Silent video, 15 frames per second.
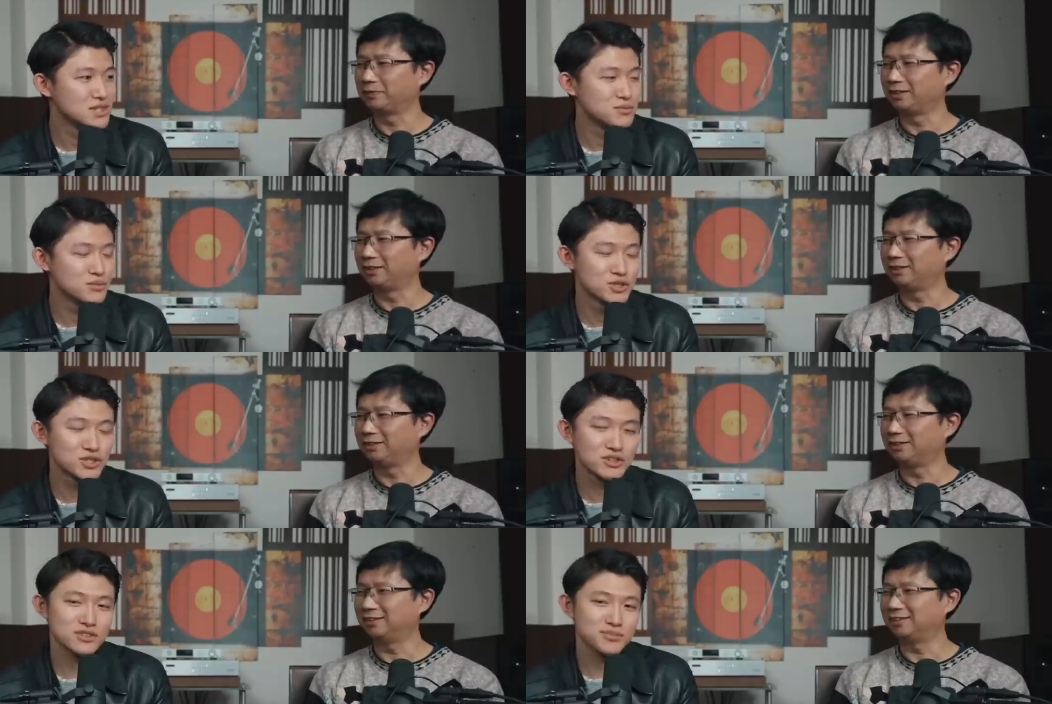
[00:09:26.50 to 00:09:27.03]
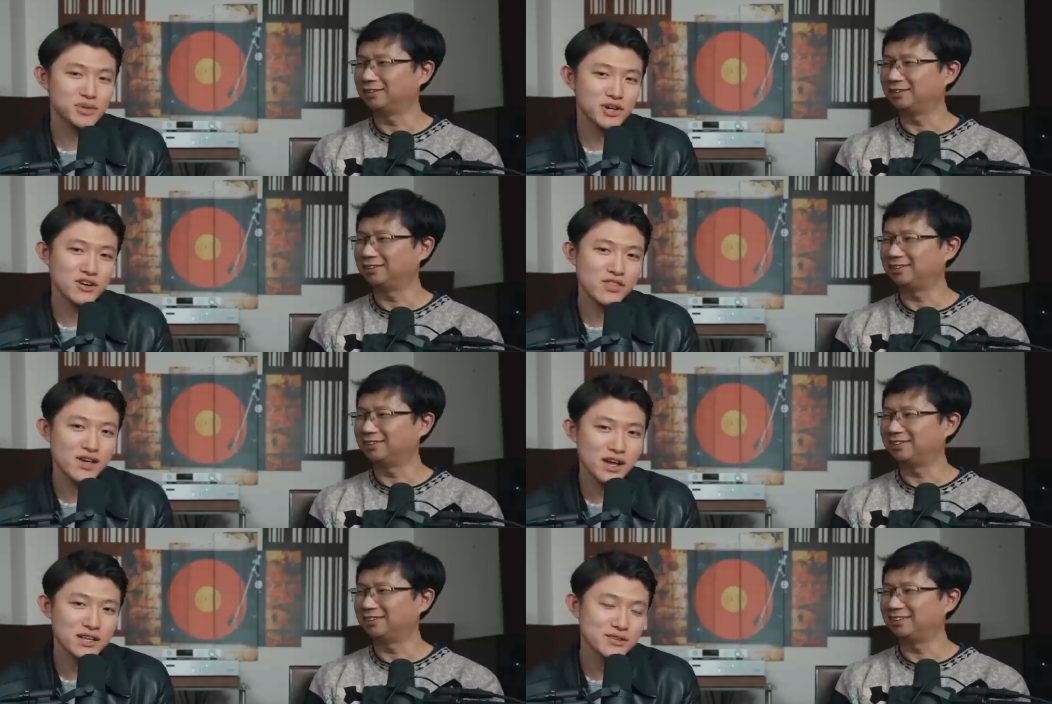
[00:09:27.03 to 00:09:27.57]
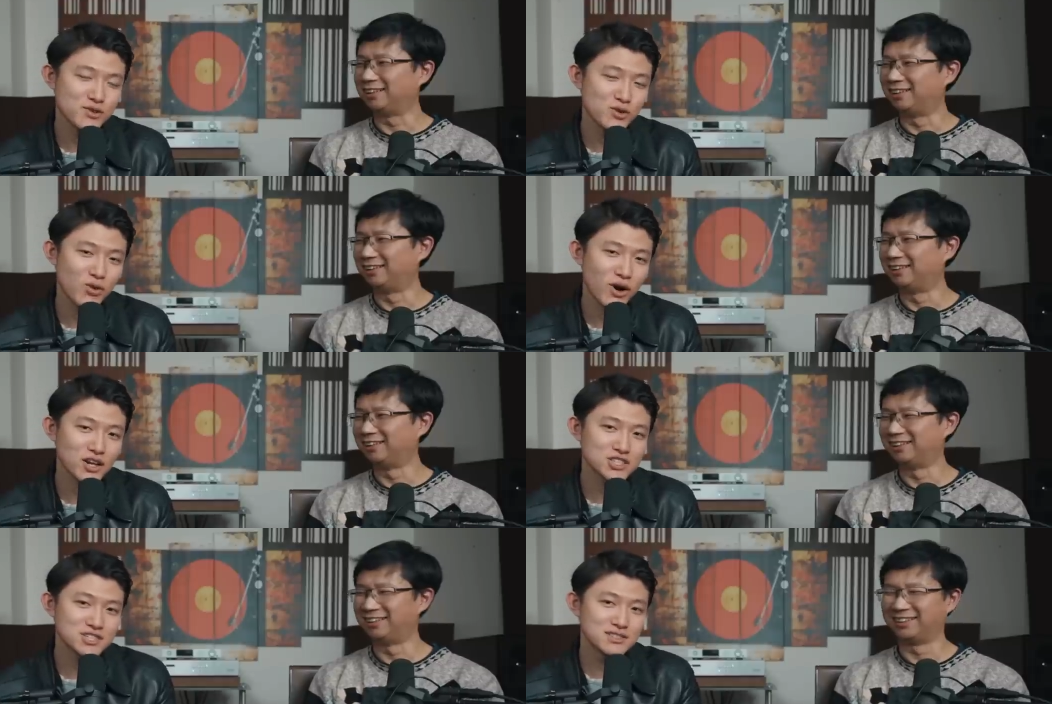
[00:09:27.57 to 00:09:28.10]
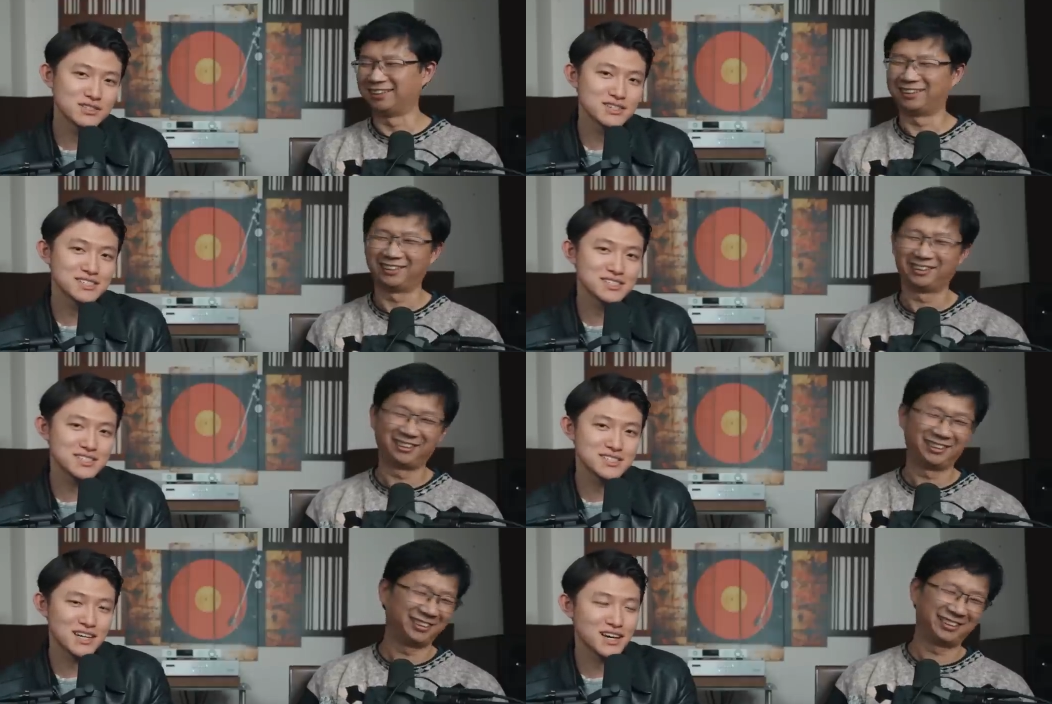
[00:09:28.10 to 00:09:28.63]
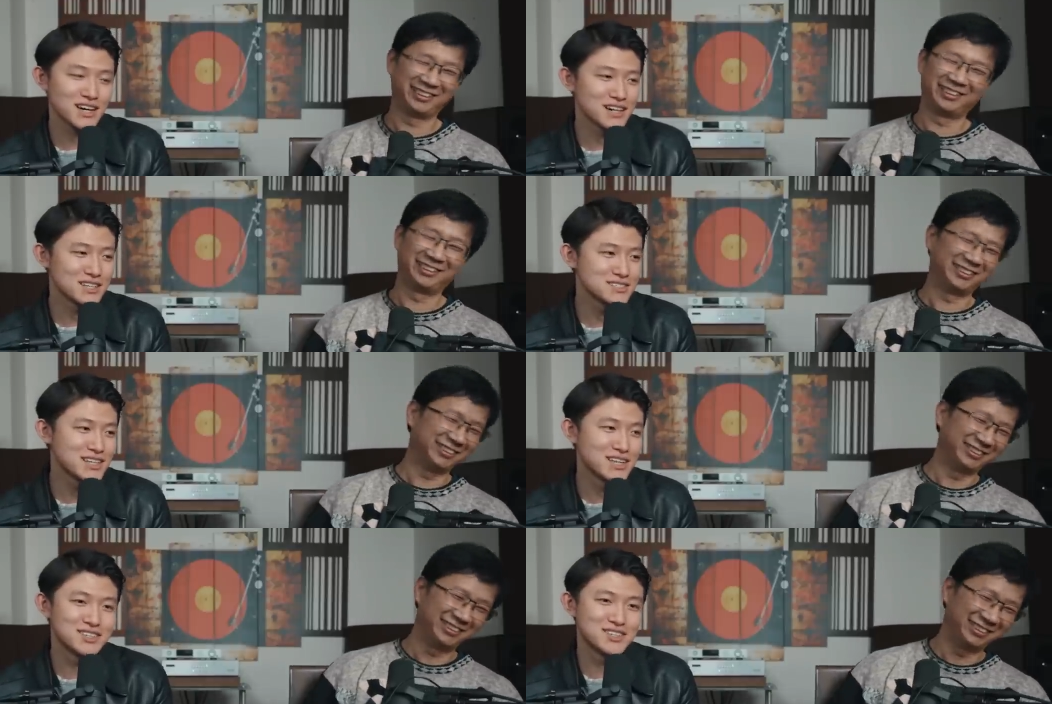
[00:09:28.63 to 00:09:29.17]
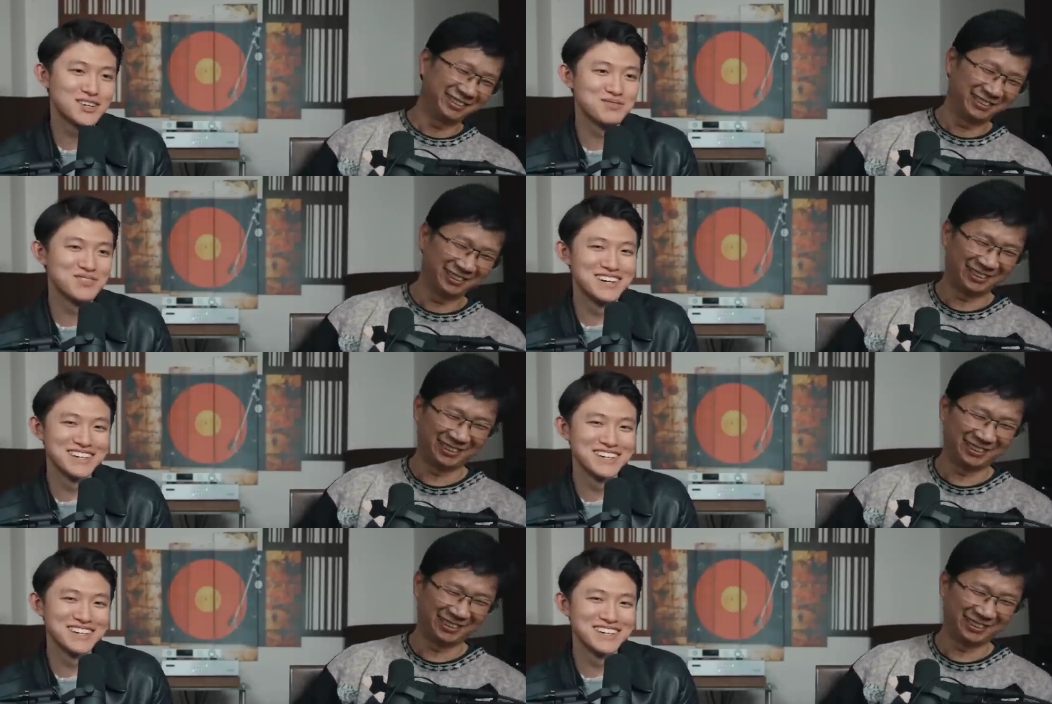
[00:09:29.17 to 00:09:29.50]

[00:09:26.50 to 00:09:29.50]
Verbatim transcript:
Speaker 1: Musical Paradise, if you're watching this, uh, send him.